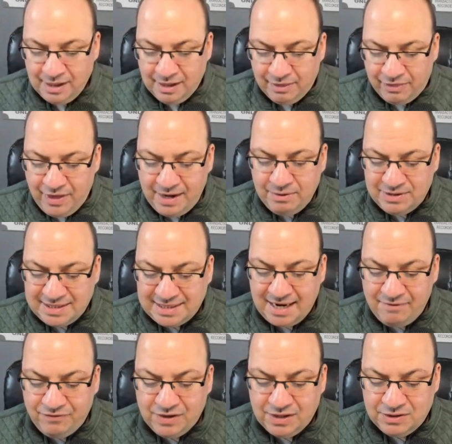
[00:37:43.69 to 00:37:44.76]
They've
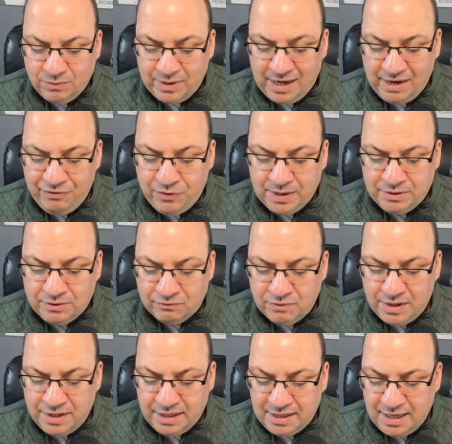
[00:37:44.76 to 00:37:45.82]
saved this one, I think, to run
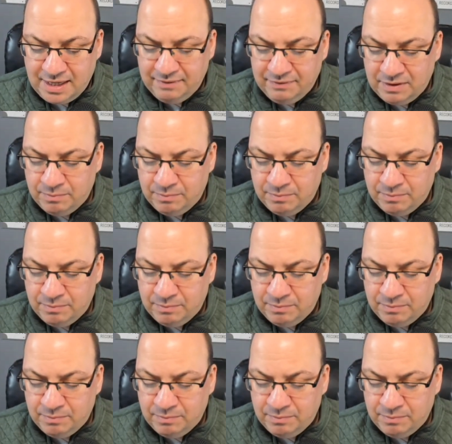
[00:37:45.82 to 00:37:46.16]
at Keeneland.